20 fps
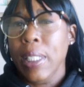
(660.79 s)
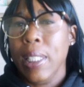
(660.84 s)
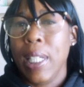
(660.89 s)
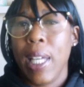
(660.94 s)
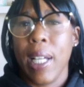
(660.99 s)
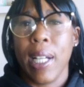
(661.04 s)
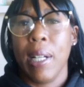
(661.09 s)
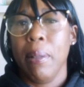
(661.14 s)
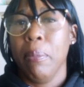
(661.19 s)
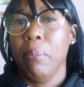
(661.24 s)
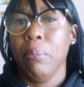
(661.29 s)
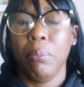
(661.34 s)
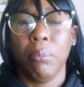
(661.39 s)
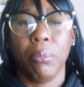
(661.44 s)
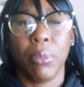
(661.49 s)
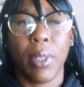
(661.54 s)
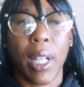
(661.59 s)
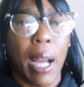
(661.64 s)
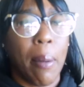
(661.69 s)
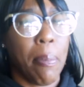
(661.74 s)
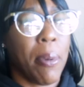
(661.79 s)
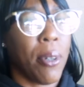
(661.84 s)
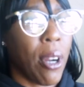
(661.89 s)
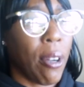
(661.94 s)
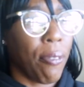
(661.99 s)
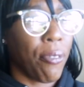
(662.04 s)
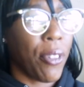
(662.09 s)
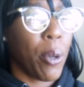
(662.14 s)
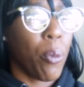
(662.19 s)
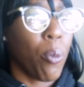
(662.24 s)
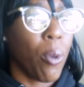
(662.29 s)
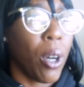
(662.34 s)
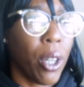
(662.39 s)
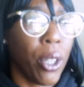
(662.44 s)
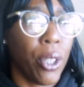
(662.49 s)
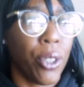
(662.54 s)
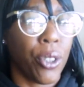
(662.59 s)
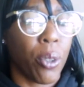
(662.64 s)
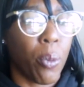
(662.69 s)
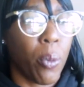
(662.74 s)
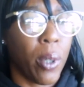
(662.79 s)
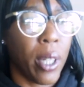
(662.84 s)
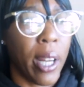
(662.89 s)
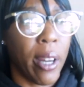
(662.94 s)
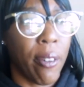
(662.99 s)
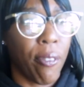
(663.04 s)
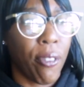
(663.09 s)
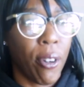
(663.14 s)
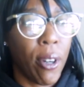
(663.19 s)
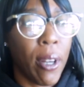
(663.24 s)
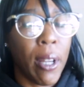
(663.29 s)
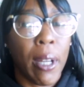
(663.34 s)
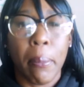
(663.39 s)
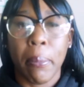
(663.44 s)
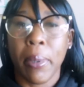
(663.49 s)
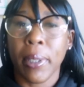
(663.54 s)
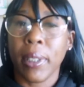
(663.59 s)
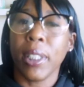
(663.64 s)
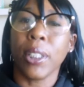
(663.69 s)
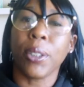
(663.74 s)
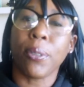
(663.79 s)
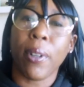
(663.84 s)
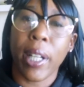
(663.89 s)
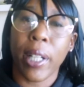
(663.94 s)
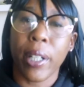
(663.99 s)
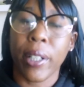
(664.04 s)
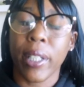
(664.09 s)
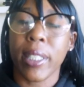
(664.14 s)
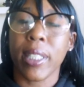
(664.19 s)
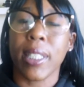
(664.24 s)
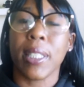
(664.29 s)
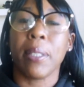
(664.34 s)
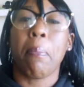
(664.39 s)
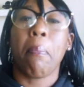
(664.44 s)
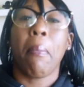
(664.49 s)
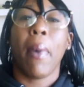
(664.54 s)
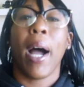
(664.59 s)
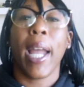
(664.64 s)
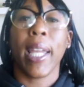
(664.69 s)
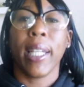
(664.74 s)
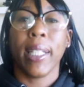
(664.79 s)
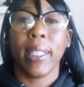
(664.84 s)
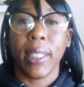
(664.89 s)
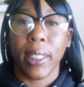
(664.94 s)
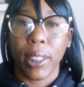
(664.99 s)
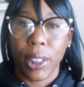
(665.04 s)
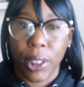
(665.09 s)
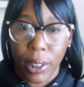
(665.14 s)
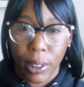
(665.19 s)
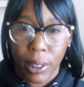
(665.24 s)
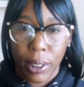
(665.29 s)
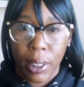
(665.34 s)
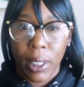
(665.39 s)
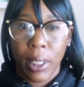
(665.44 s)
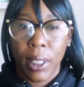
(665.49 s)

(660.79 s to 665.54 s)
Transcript: seem like I'm copying off their words or whatever. But this right here, this is my addition.